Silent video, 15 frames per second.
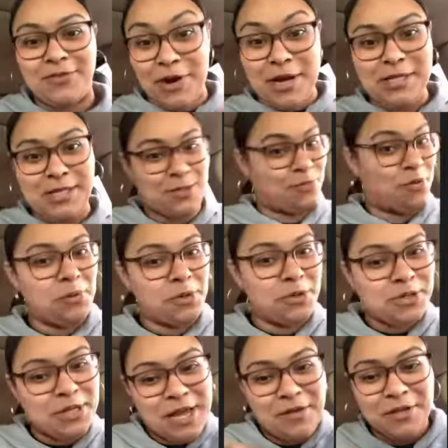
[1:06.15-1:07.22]
Francis, what would you
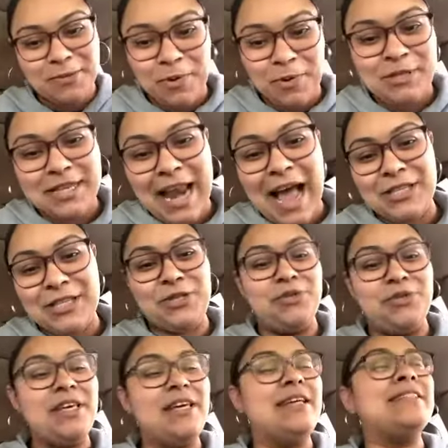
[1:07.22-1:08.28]
say if this person asked you
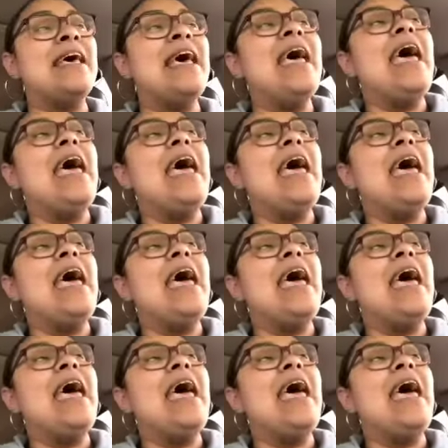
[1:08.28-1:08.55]
this?